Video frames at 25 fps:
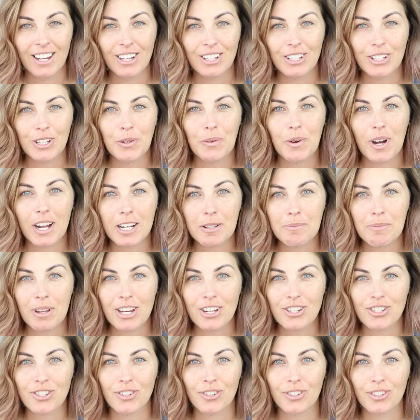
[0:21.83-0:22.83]
You want to
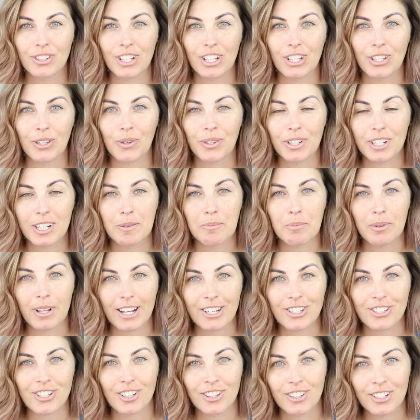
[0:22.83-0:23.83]
make sure that your
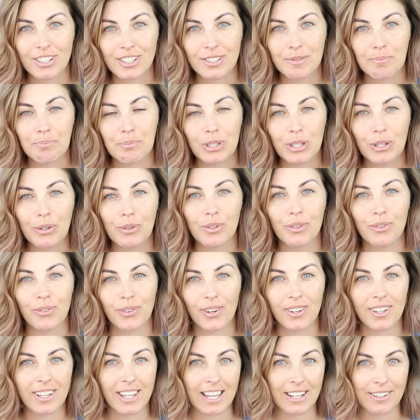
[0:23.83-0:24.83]
complexion looks
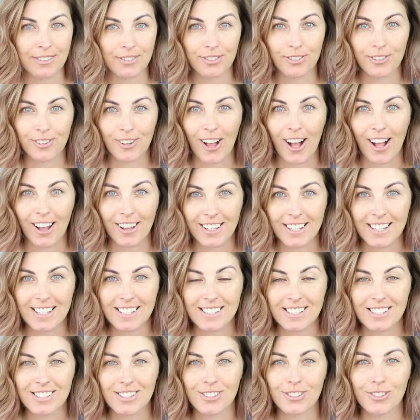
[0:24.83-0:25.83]
beautiful and
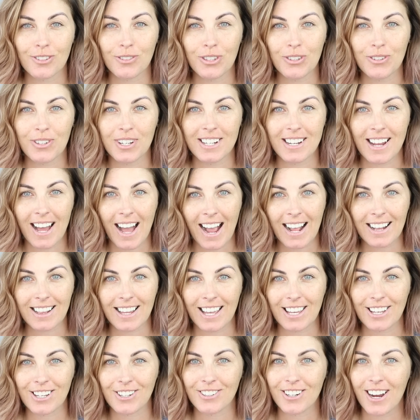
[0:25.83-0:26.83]
flawless so you can
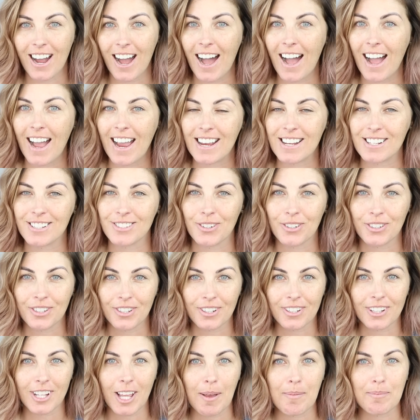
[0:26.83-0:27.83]
highlight your eyes or
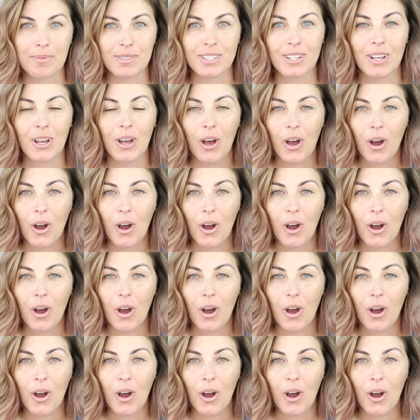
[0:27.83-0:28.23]
your lips